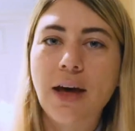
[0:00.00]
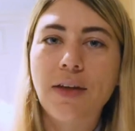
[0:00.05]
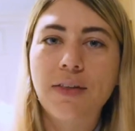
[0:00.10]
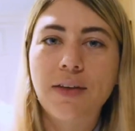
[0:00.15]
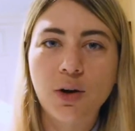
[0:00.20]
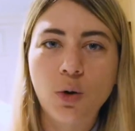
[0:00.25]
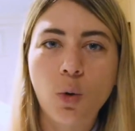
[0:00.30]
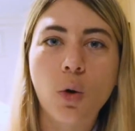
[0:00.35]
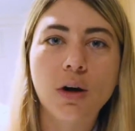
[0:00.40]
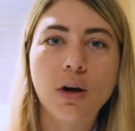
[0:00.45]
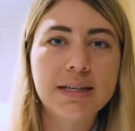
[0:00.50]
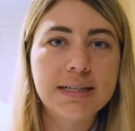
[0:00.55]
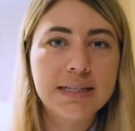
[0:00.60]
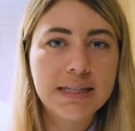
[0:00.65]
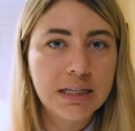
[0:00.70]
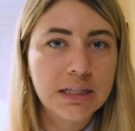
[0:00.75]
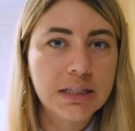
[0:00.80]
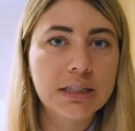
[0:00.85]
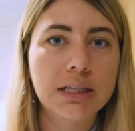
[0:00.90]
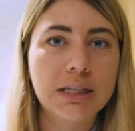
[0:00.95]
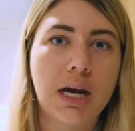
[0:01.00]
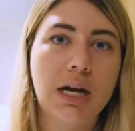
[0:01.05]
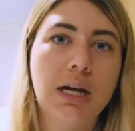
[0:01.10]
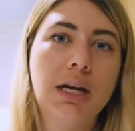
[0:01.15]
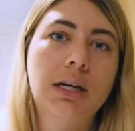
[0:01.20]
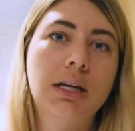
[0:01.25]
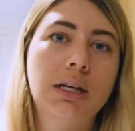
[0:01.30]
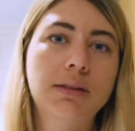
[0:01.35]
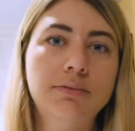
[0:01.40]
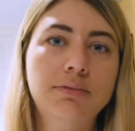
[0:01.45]
that quarantine is kind
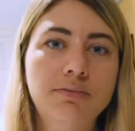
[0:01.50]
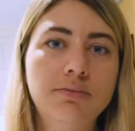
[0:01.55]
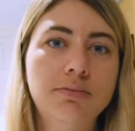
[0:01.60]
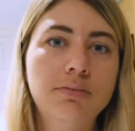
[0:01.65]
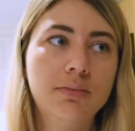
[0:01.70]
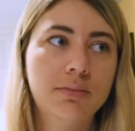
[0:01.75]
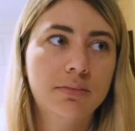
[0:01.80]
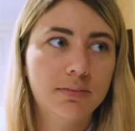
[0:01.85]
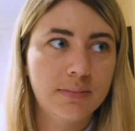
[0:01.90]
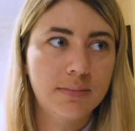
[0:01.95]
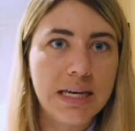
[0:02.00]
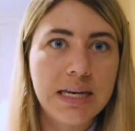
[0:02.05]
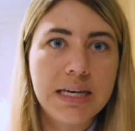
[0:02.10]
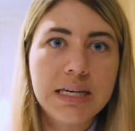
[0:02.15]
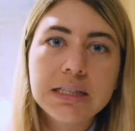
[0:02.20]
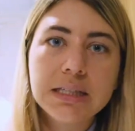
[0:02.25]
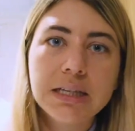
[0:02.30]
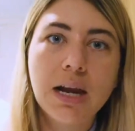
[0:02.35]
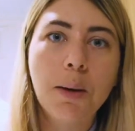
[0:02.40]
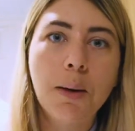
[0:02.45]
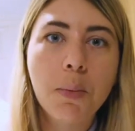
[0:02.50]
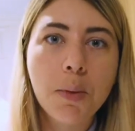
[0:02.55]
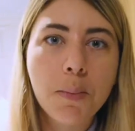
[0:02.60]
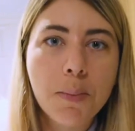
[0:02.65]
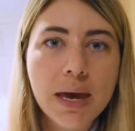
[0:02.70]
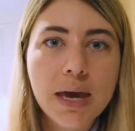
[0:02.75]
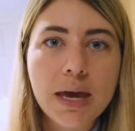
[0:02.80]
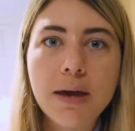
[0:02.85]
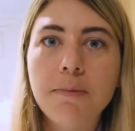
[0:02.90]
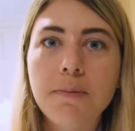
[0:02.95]
of easing up a
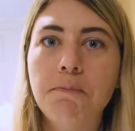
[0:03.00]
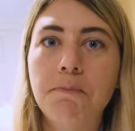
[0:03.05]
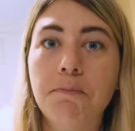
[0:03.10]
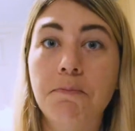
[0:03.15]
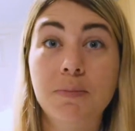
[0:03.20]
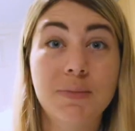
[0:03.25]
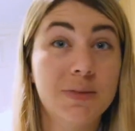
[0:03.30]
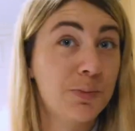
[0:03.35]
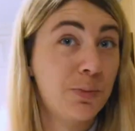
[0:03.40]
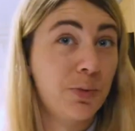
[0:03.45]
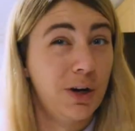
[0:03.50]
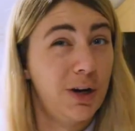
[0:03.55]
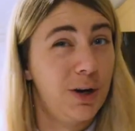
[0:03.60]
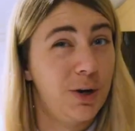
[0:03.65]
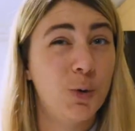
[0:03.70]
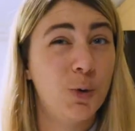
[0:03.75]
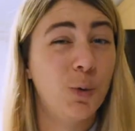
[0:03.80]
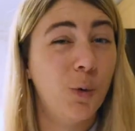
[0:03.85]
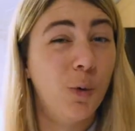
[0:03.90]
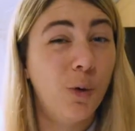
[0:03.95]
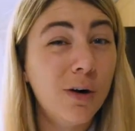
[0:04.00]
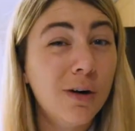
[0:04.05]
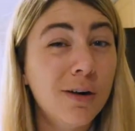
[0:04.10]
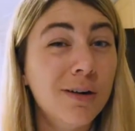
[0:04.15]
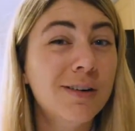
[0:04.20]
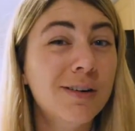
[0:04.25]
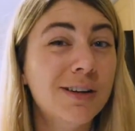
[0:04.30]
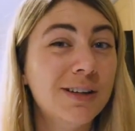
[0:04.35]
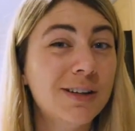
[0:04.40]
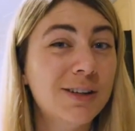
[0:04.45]
bit, it's pretty
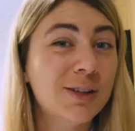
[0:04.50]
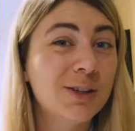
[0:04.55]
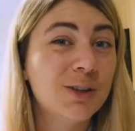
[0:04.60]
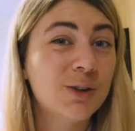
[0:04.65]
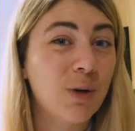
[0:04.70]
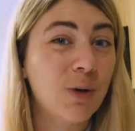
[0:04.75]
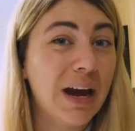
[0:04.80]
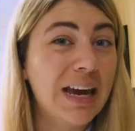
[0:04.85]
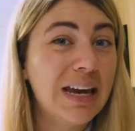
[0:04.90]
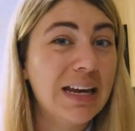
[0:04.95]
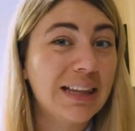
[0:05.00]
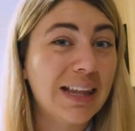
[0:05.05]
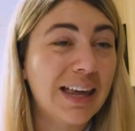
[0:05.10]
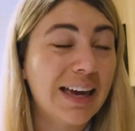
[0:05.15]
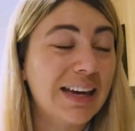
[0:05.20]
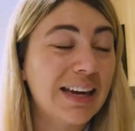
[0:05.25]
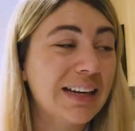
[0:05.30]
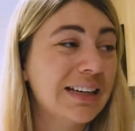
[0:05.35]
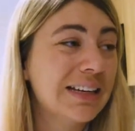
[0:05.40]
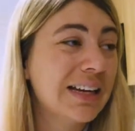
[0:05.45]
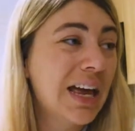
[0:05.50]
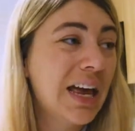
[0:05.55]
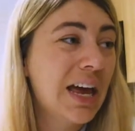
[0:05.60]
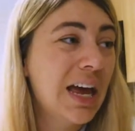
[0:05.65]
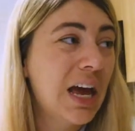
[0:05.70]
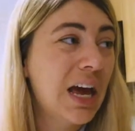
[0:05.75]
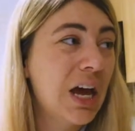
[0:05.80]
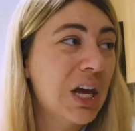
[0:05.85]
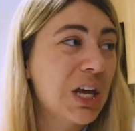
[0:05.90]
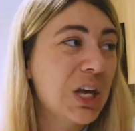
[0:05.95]
cool, right? Like,
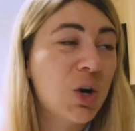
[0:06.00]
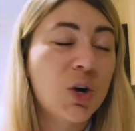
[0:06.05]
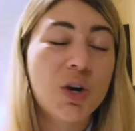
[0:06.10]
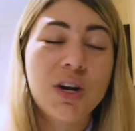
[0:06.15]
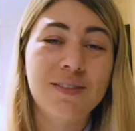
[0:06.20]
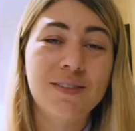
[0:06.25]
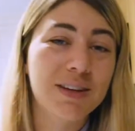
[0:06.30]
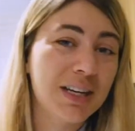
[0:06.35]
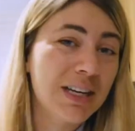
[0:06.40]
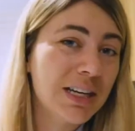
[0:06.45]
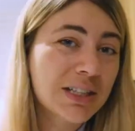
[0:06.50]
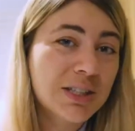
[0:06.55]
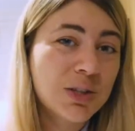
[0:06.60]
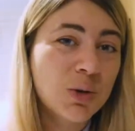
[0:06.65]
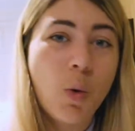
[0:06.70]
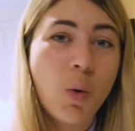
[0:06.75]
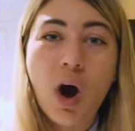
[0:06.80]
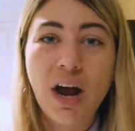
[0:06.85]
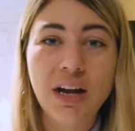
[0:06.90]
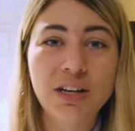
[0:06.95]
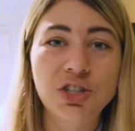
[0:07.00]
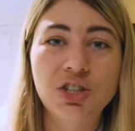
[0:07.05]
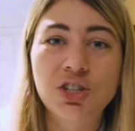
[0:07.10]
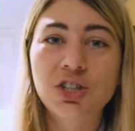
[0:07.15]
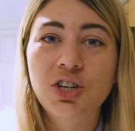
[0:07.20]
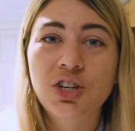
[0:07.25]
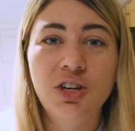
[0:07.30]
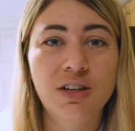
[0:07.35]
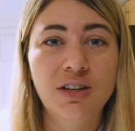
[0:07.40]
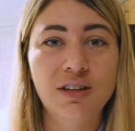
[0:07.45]
you don't even need to
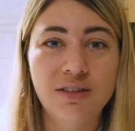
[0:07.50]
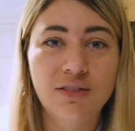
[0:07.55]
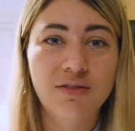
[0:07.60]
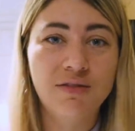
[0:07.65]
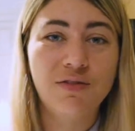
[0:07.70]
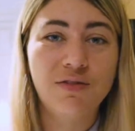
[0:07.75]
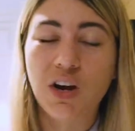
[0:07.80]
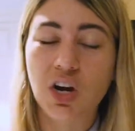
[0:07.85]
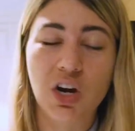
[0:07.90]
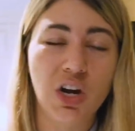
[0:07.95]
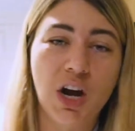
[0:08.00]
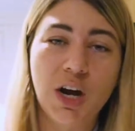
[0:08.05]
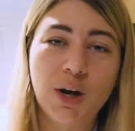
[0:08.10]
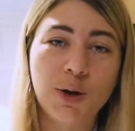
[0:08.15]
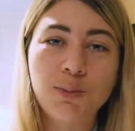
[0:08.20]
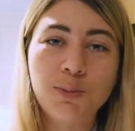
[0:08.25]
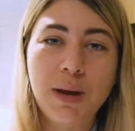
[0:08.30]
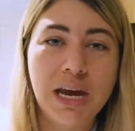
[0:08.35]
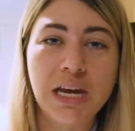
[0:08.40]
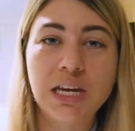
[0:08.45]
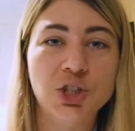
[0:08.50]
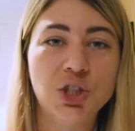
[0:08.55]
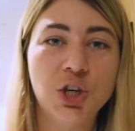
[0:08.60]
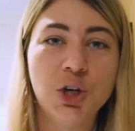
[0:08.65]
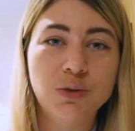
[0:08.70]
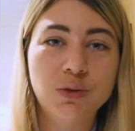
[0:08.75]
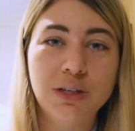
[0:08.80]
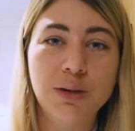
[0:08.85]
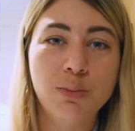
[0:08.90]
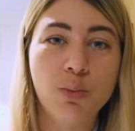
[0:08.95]
watch very awkward baking
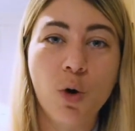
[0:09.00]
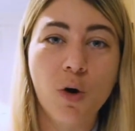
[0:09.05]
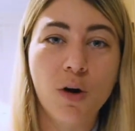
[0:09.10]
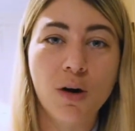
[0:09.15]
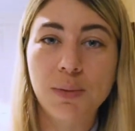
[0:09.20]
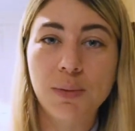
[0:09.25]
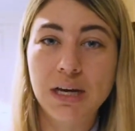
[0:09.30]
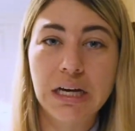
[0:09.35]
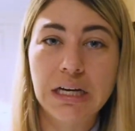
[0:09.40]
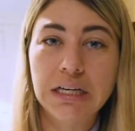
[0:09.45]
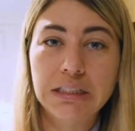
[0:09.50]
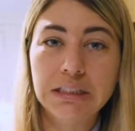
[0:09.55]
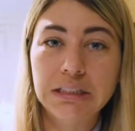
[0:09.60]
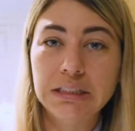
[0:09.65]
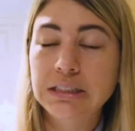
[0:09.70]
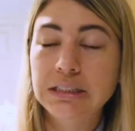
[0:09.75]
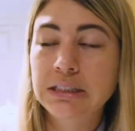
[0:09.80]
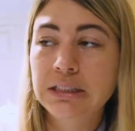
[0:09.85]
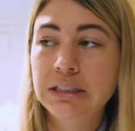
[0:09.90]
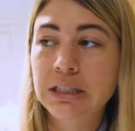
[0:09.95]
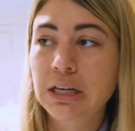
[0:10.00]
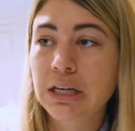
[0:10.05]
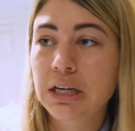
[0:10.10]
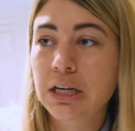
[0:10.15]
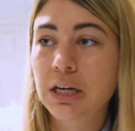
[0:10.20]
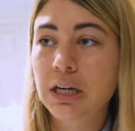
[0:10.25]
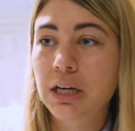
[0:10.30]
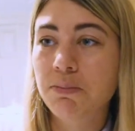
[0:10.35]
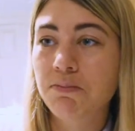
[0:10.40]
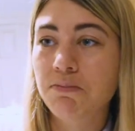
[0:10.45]
shows anymore because
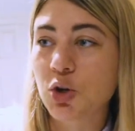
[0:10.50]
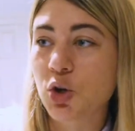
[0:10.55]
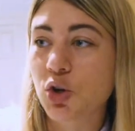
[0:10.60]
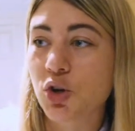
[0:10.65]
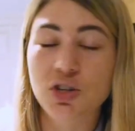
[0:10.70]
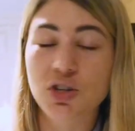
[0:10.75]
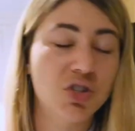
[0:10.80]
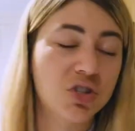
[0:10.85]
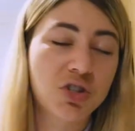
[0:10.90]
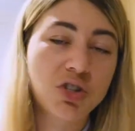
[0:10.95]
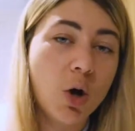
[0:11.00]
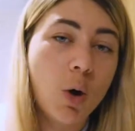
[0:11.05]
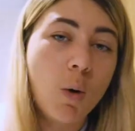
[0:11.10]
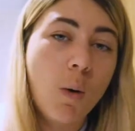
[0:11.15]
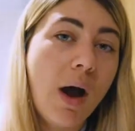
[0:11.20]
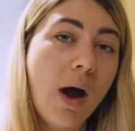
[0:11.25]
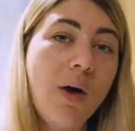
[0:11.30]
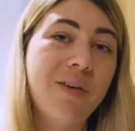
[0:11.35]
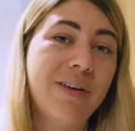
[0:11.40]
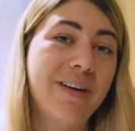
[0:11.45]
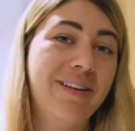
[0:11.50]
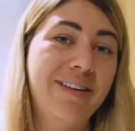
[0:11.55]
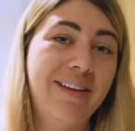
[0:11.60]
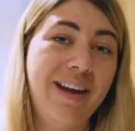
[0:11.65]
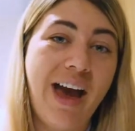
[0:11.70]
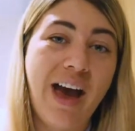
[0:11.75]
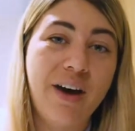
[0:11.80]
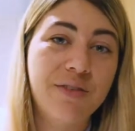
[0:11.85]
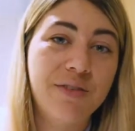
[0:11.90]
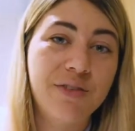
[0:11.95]
you can just go out and
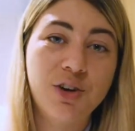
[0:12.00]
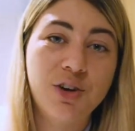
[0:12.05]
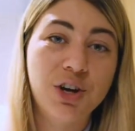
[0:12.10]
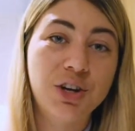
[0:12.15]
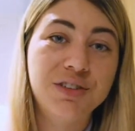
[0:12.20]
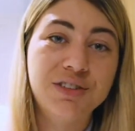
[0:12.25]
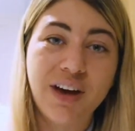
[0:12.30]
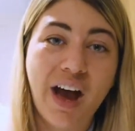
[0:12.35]
have a good